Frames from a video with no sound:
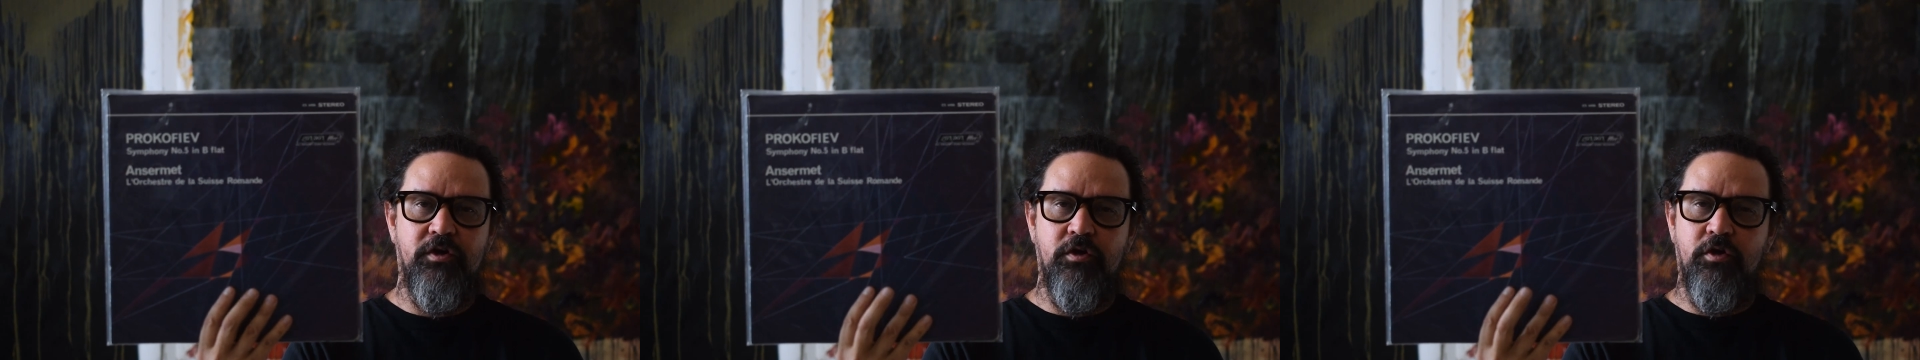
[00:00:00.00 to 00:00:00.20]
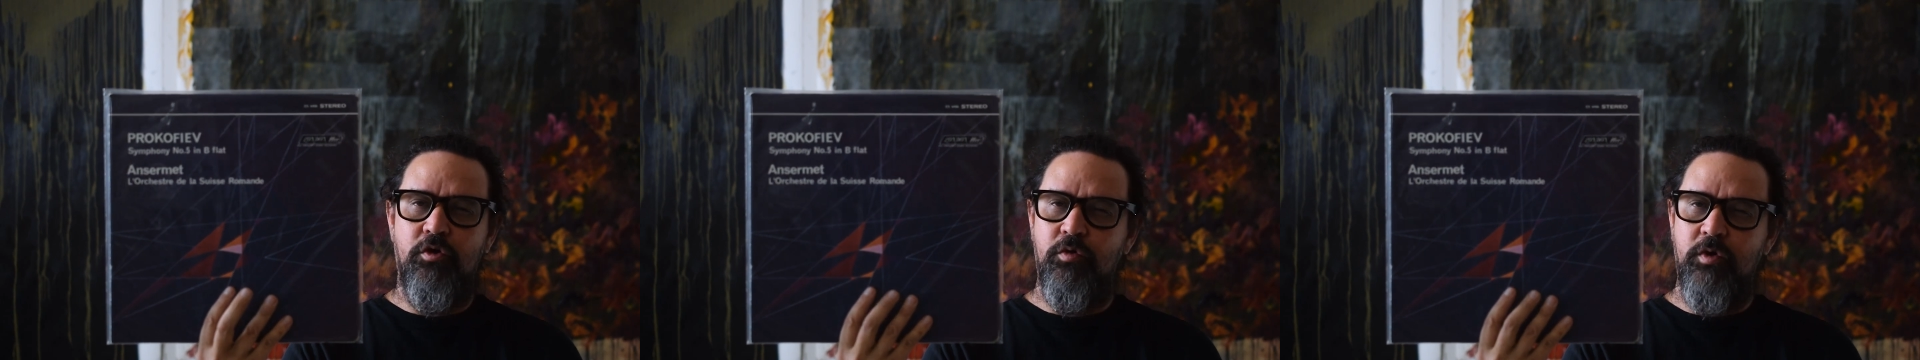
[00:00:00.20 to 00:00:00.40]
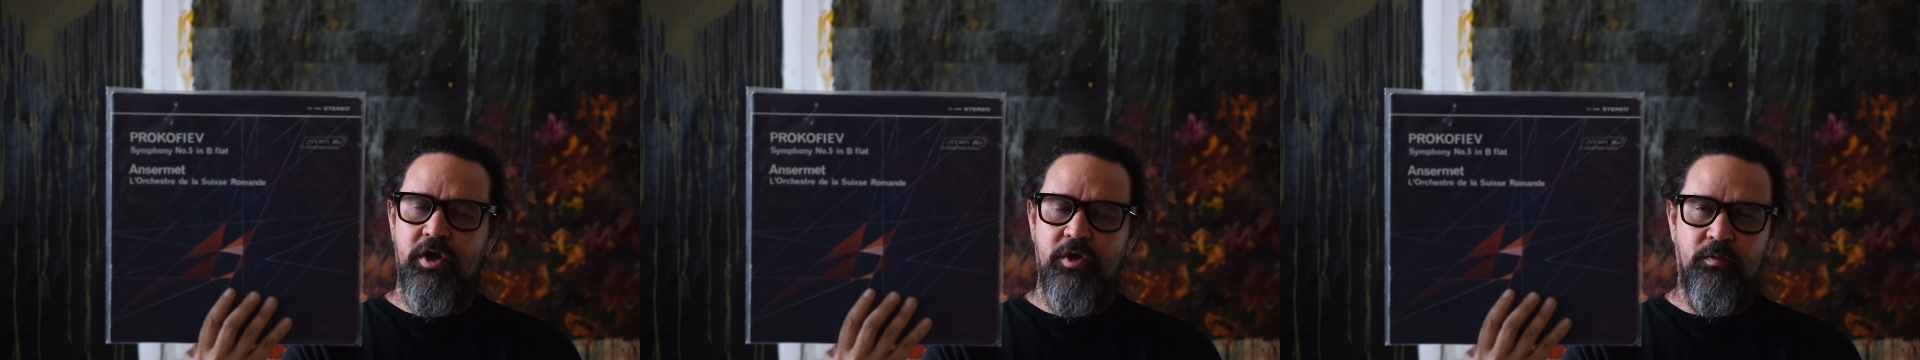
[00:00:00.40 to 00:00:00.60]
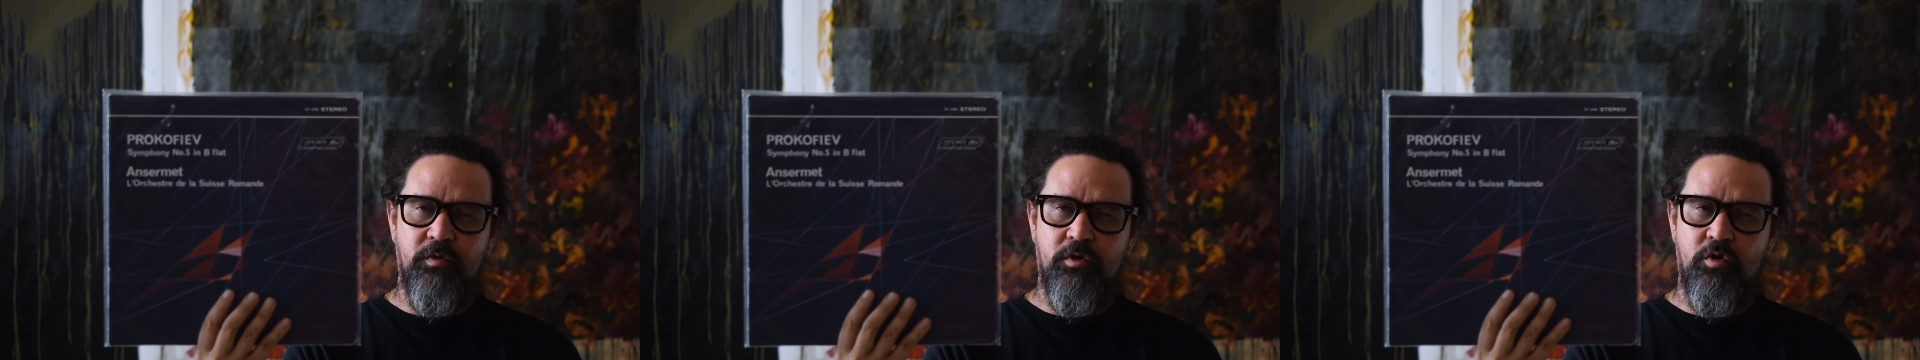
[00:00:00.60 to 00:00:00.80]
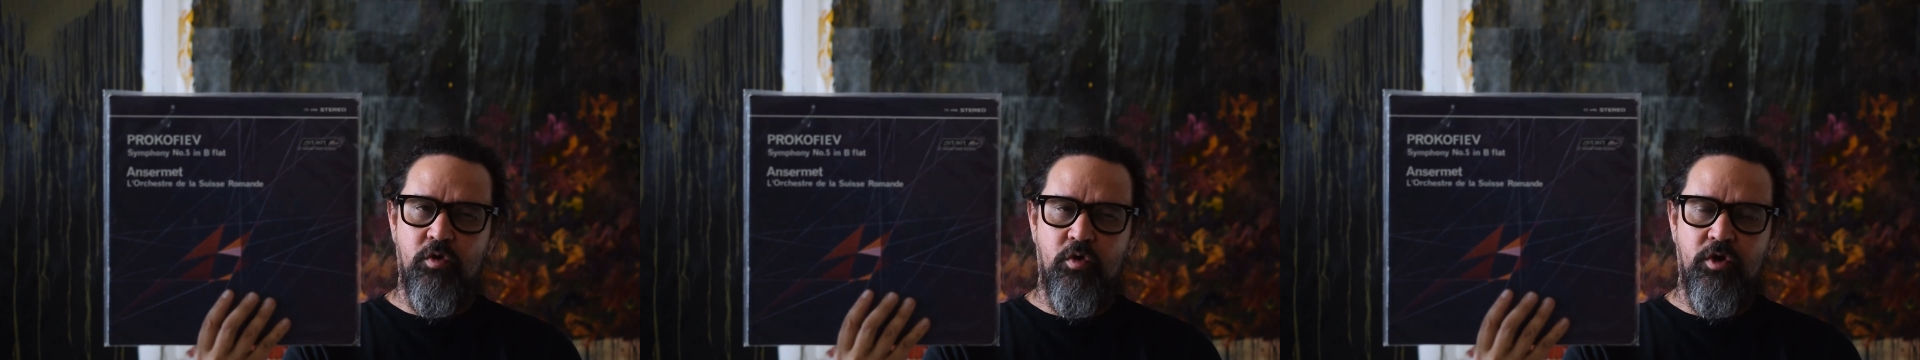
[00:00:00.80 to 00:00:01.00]
Great
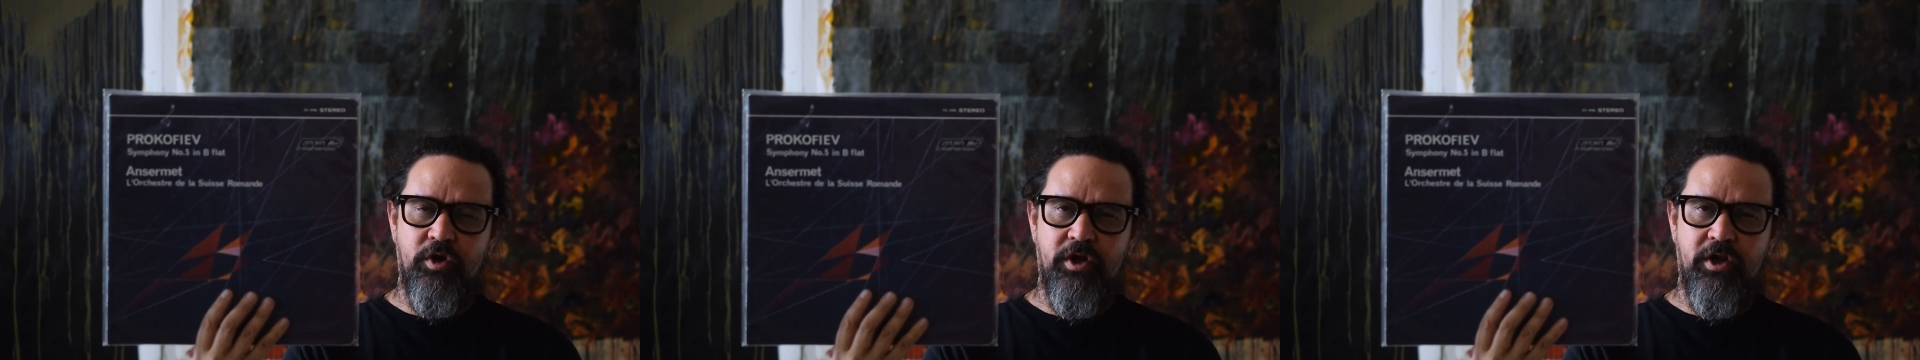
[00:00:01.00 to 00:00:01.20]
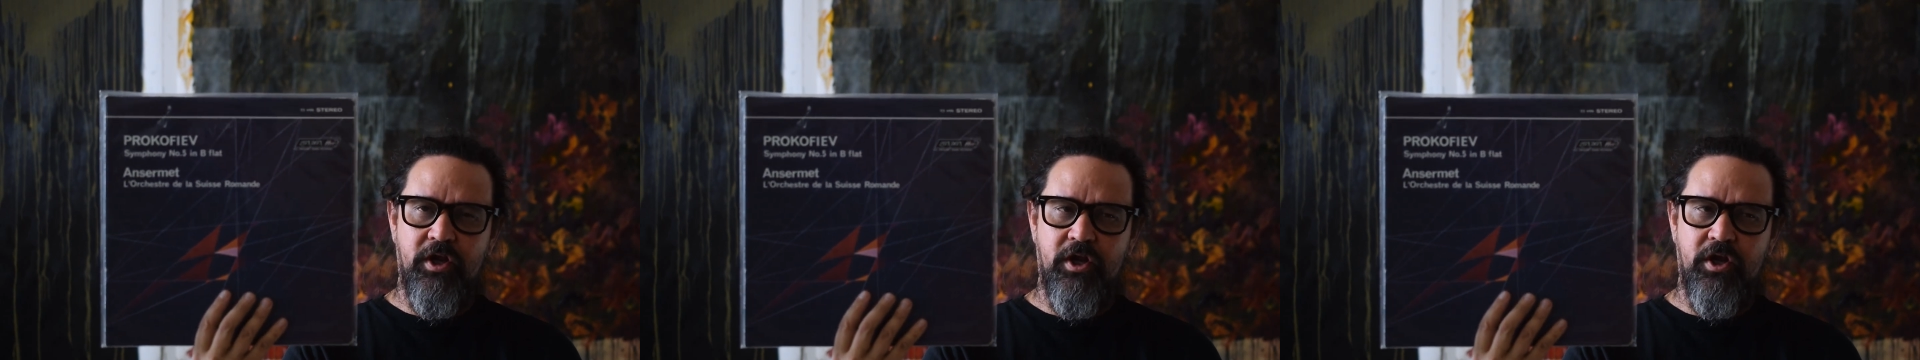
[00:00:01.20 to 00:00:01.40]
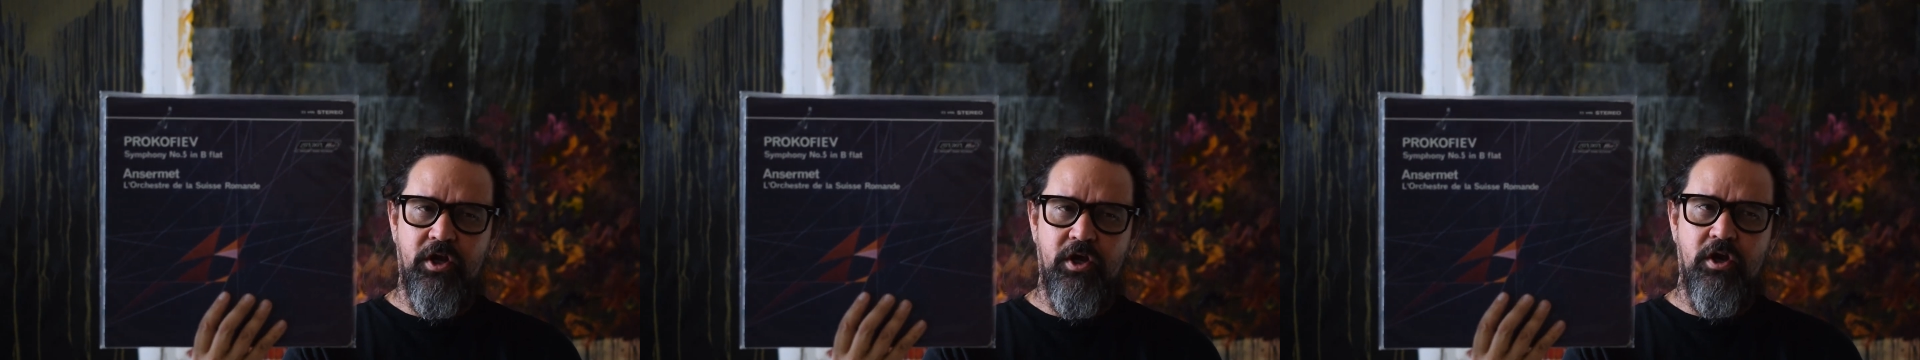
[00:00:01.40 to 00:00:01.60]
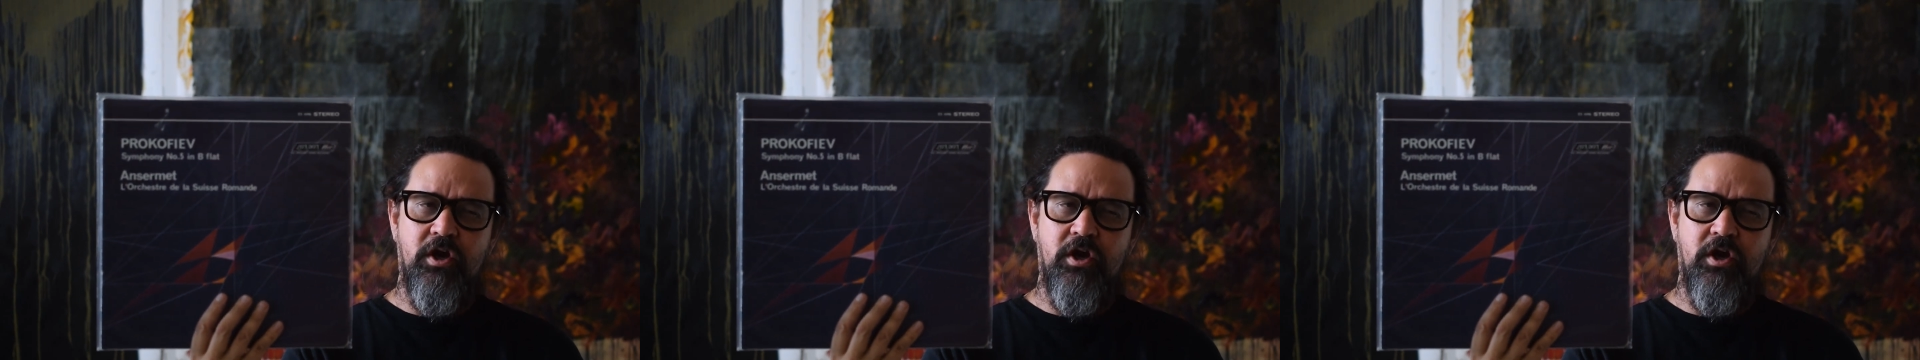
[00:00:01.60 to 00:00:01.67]
recording.